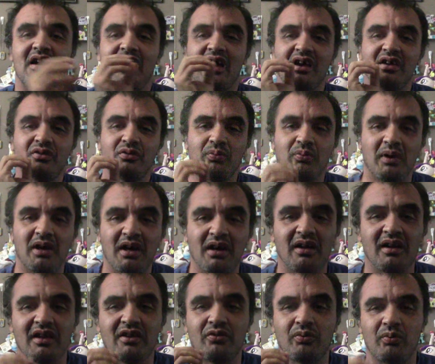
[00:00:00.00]
as
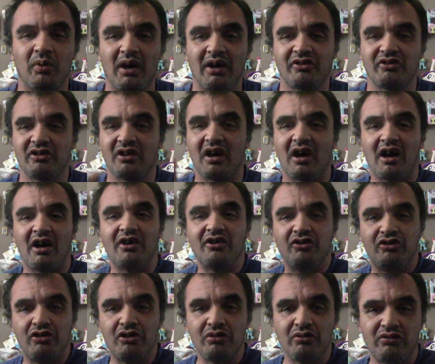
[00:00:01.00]
well as watch it on
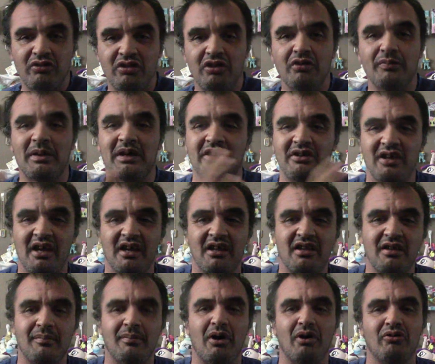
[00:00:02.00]
YouTube and
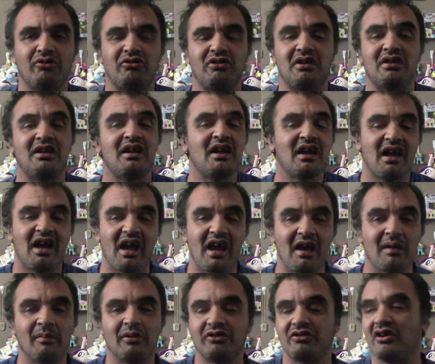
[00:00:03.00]
Dailymotion,
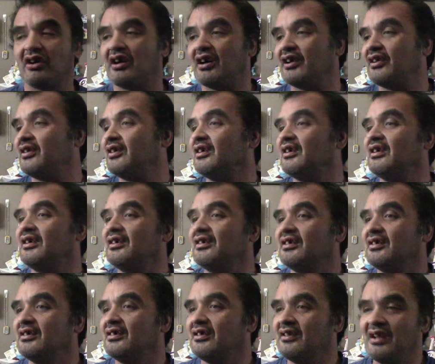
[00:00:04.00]
Amazon,
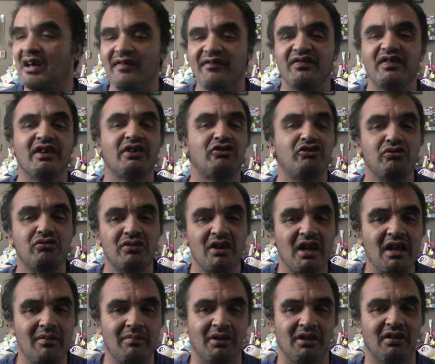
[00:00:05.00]
Netflix, you
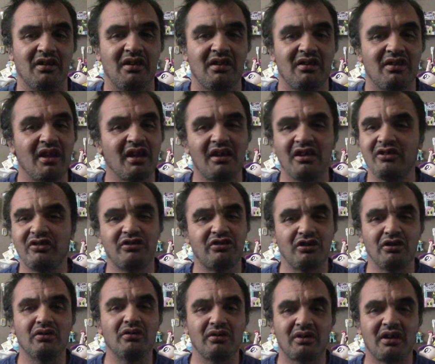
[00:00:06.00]
name it. They could
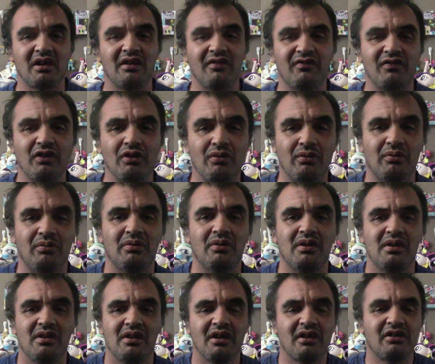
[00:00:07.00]
still get a view.
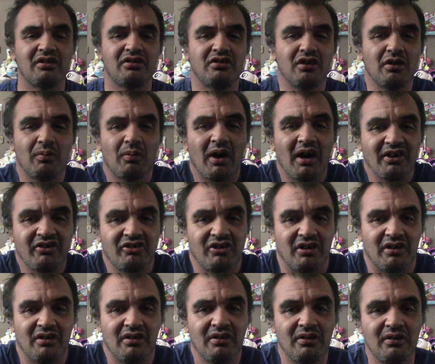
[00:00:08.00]
They could still watch
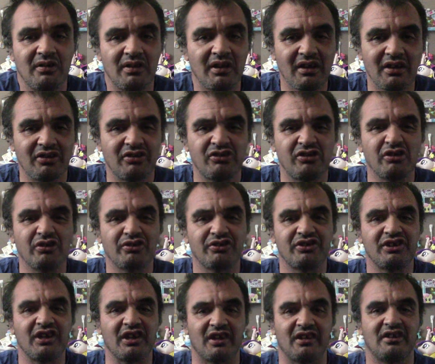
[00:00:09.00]
it. They could still
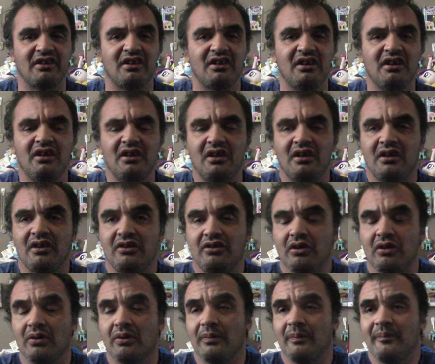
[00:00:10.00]
see it.
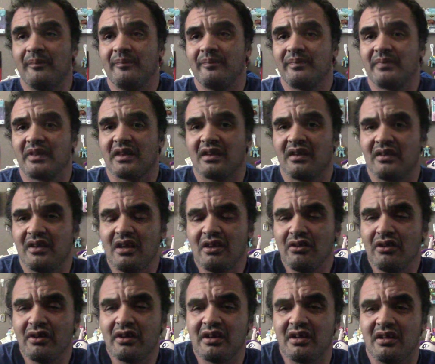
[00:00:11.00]
So they
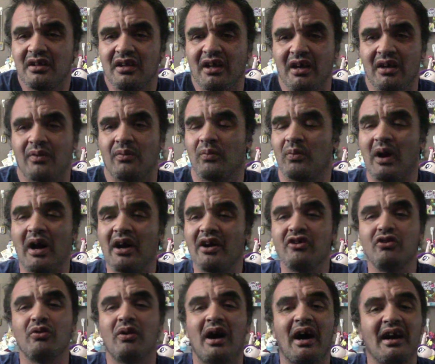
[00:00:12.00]
look at it like, why are
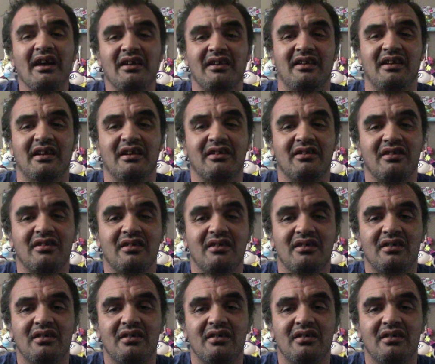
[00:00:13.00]
you hiding it?